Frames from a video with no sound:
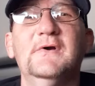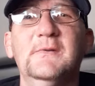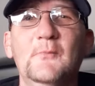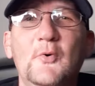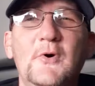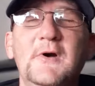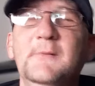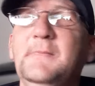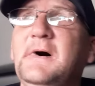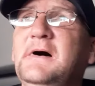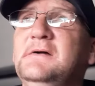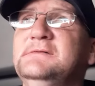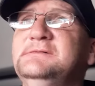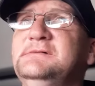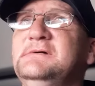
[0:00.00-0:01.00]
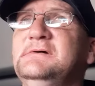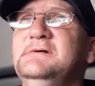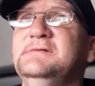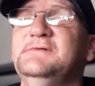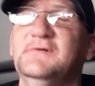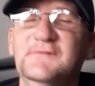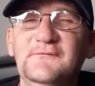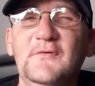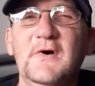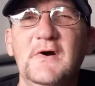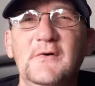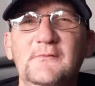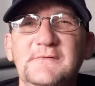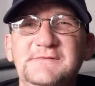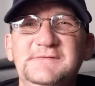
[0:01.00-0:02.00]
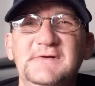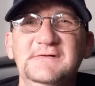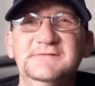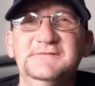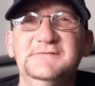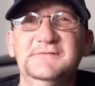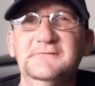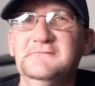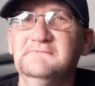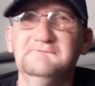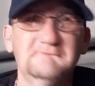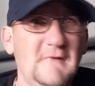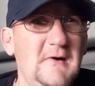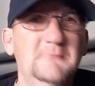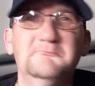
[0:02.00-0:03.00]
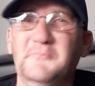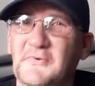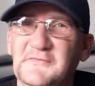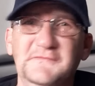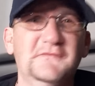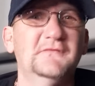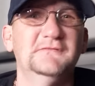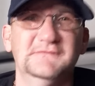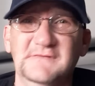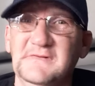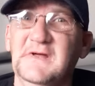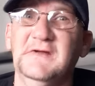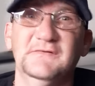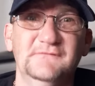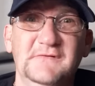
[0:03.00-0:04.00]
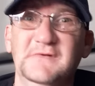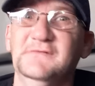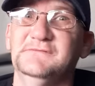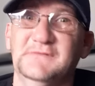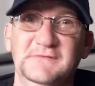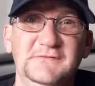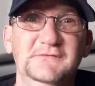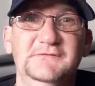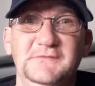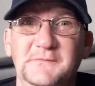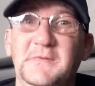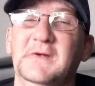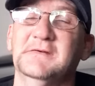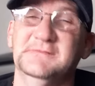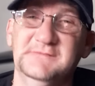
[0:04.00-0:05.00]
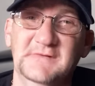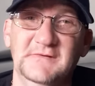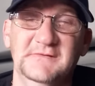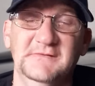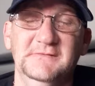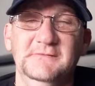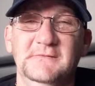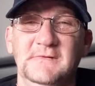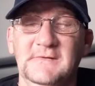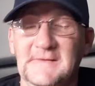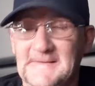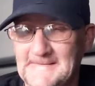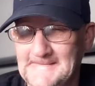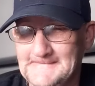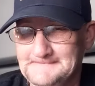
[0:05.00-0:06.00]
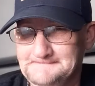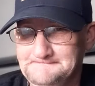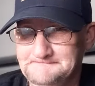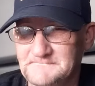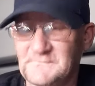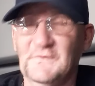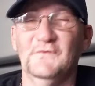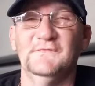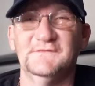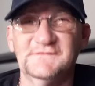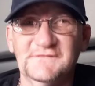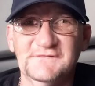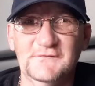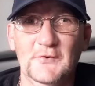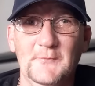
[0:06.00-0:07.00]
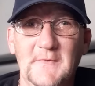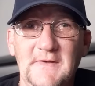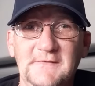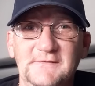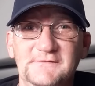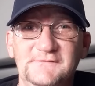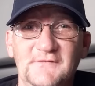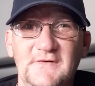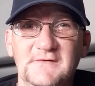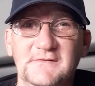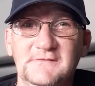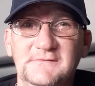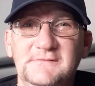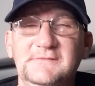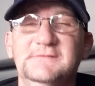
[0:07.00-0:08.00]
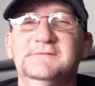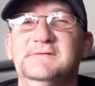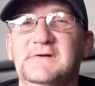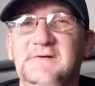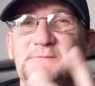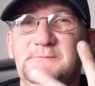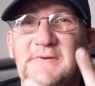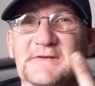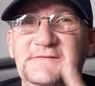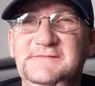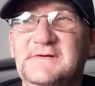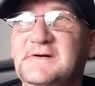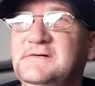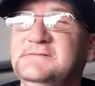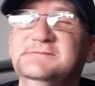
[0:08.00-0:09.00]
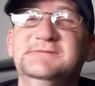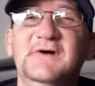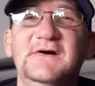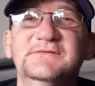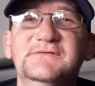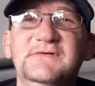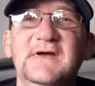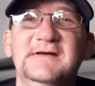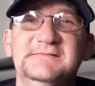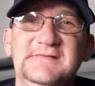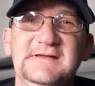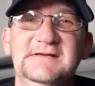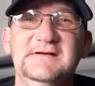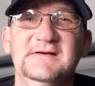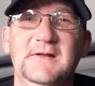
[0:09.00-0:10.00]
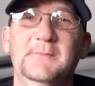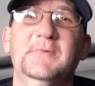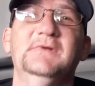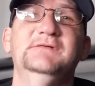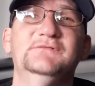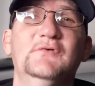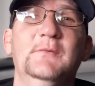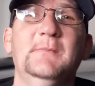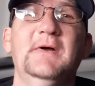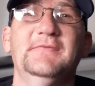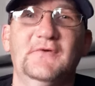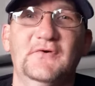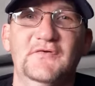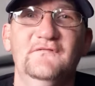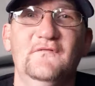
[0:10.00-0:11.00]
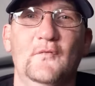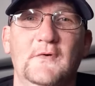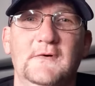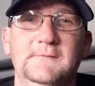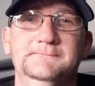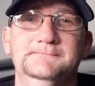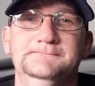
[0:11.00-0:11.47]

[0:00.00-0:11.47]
any more about 34-hour uh, resets, you, I'm pretty sure there's a lot of videos on YouTube that can tell you. So this is Snowman the Trucker saying peace out. Talk to you guys later, and I'm going to enjoy my 34.